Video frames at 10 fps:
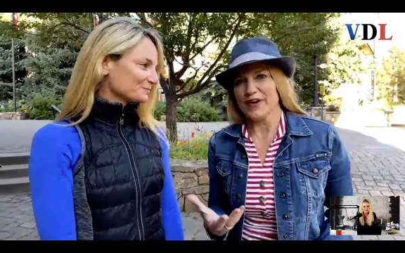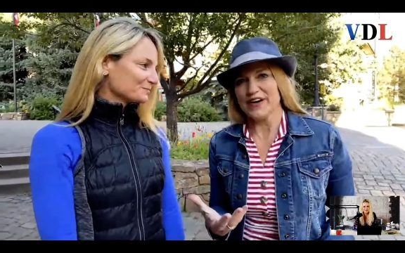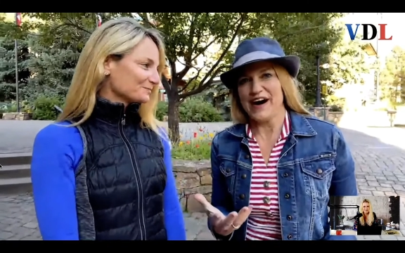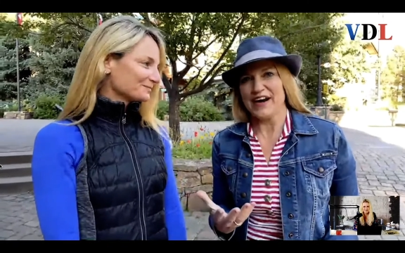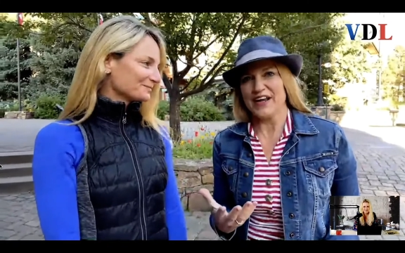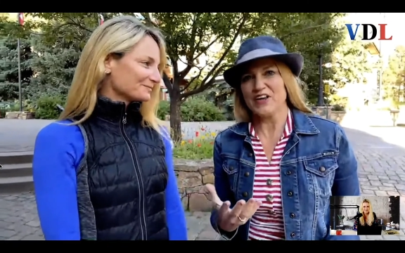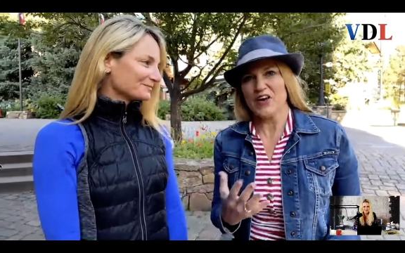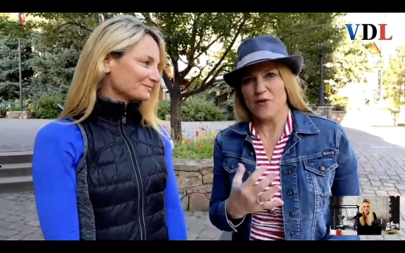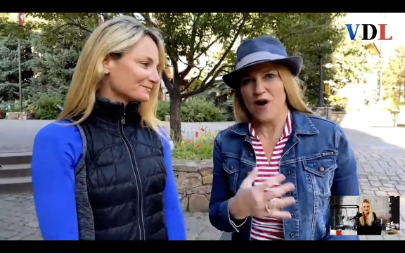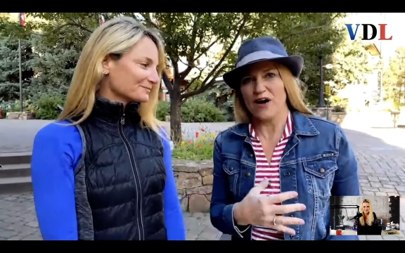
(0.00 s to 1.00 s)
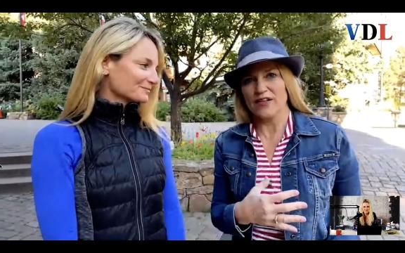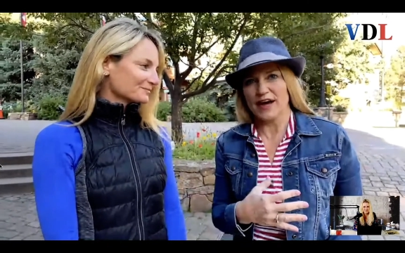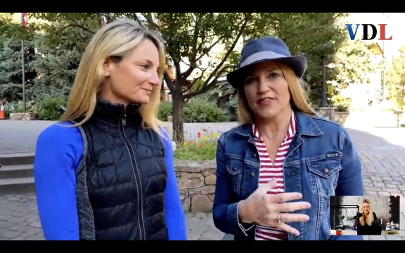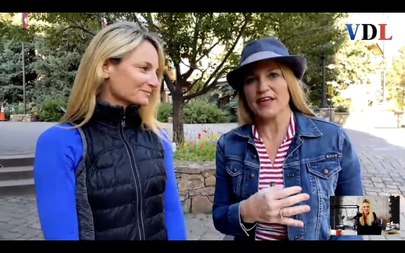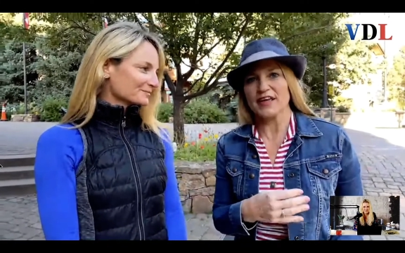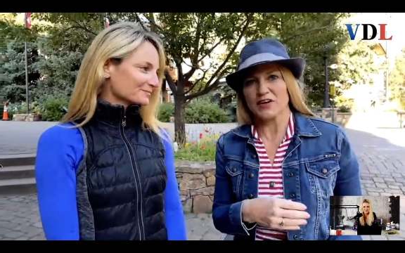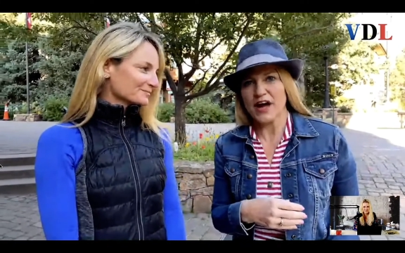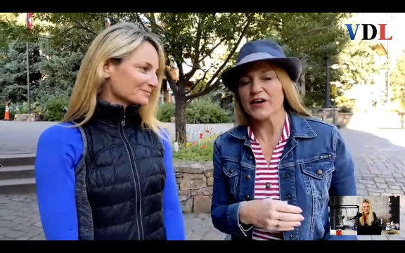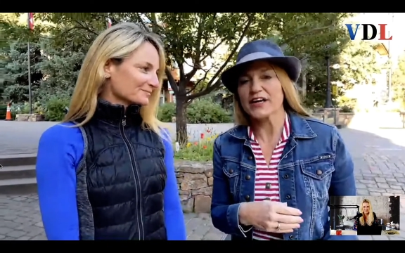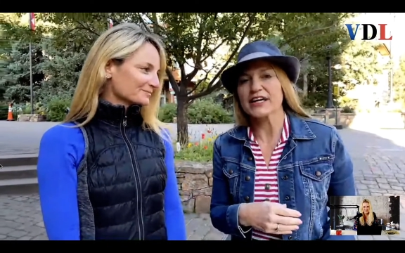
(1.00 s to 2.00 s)
Speaker 1: going on. You know, our a lot of the Eagle
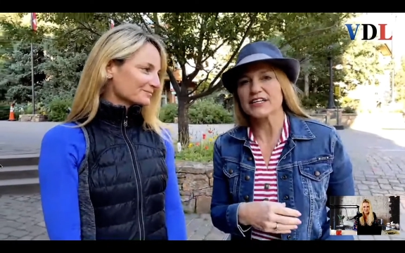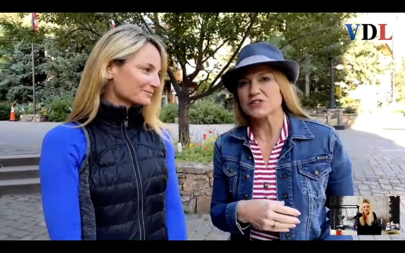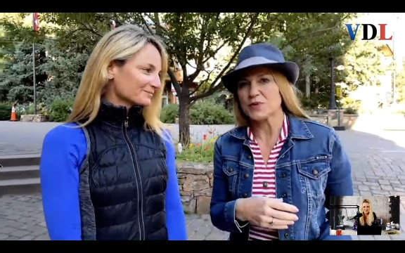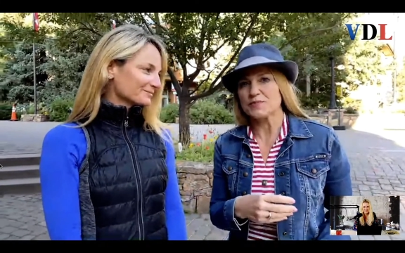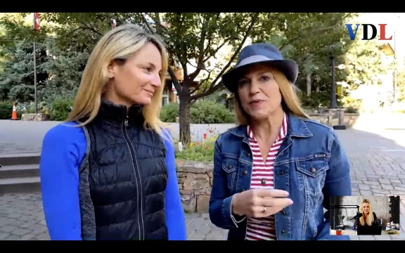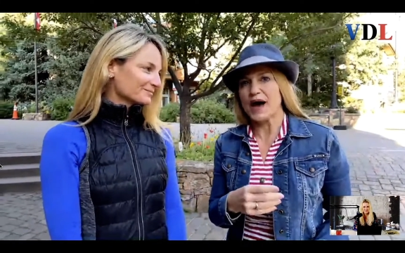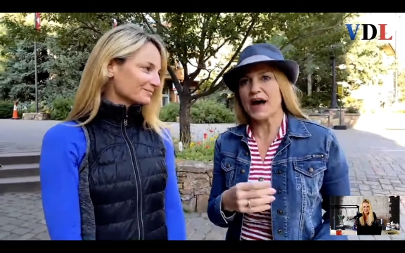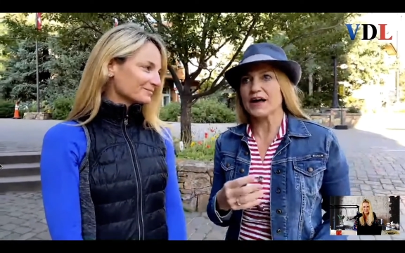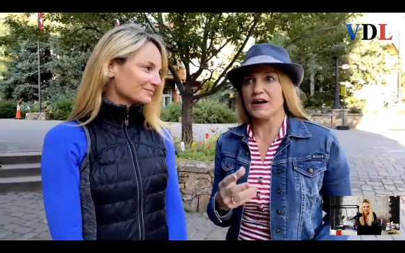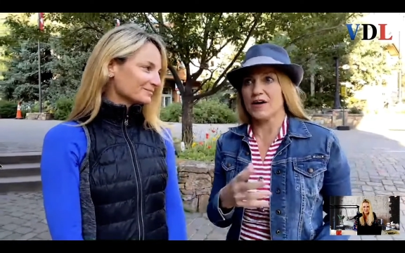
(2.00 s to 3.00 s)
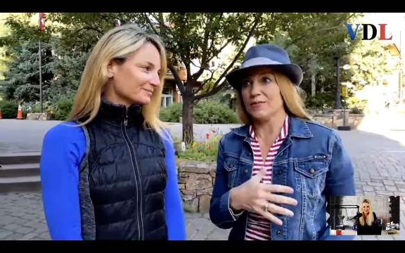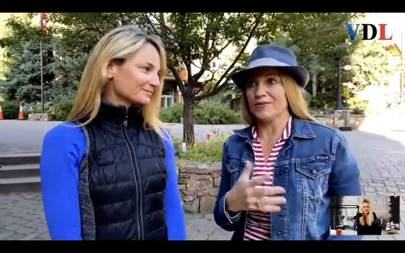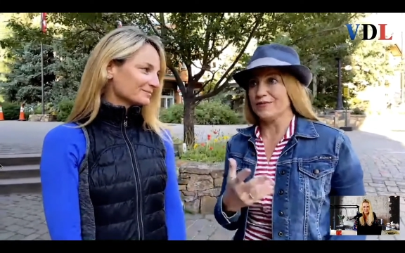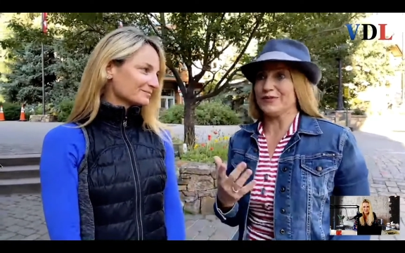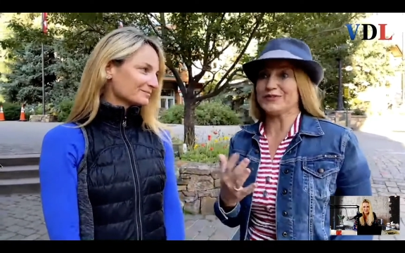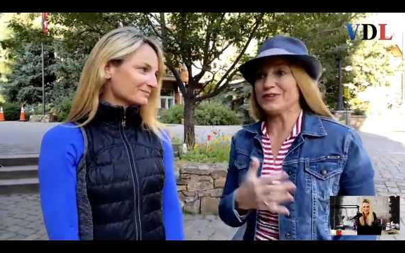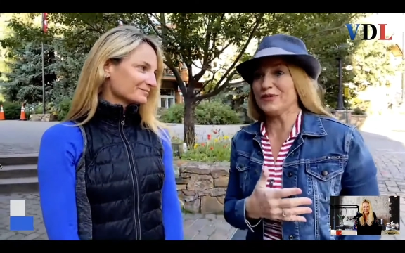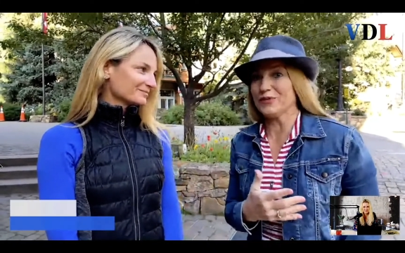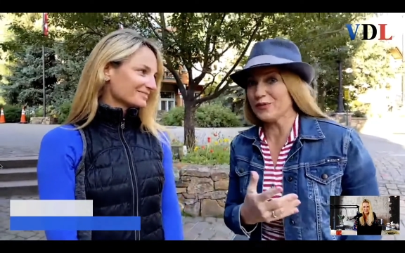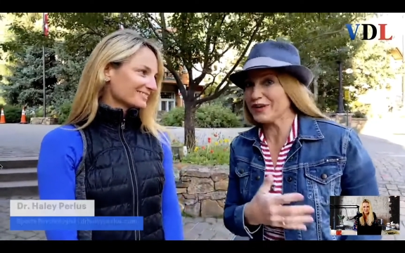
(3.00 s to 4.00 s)
County kids went back uh, almost
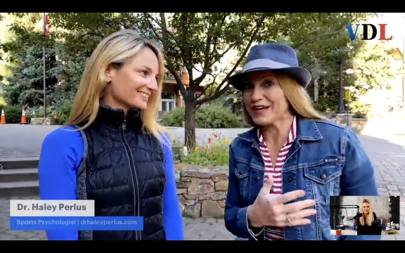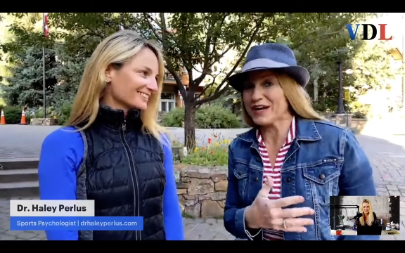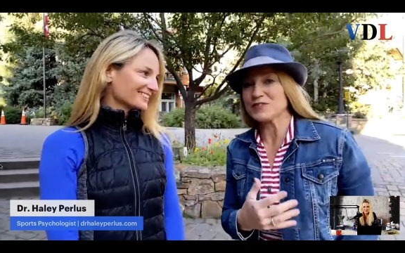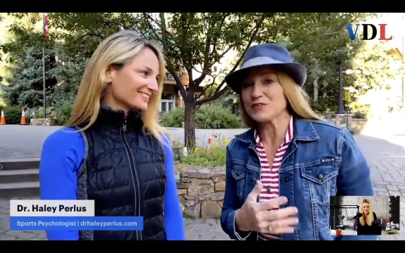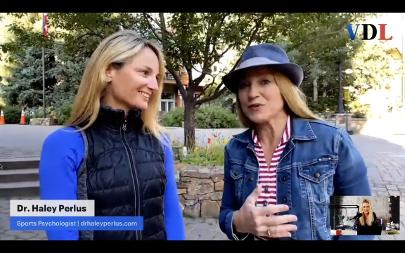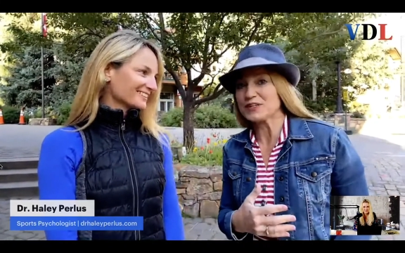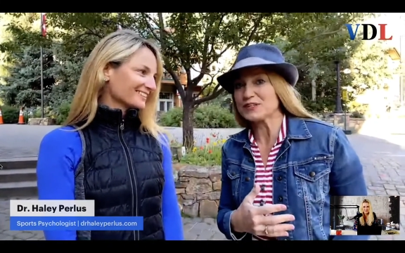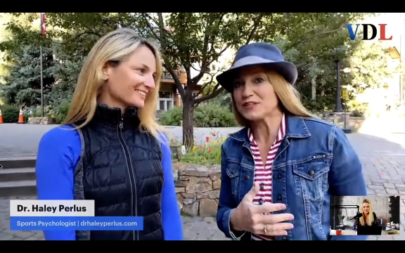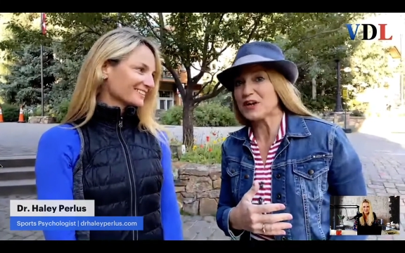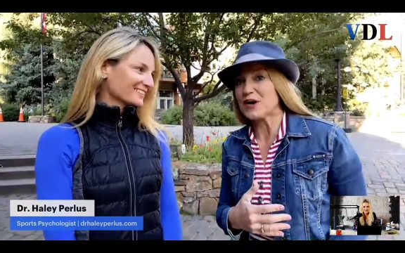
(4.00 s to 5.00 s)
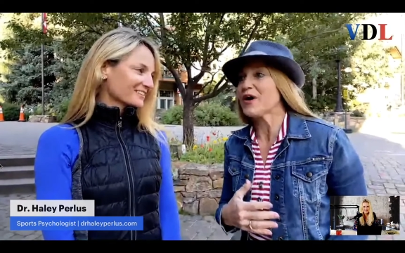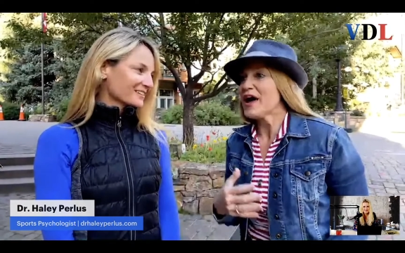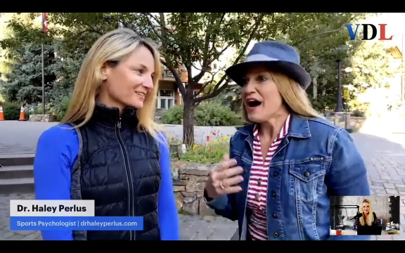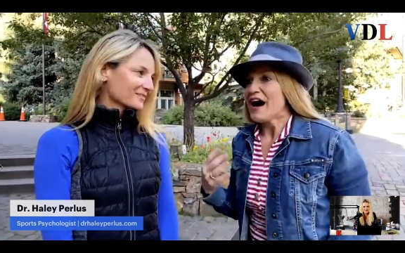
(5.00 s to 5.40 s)
a week and a half, two weeks ago.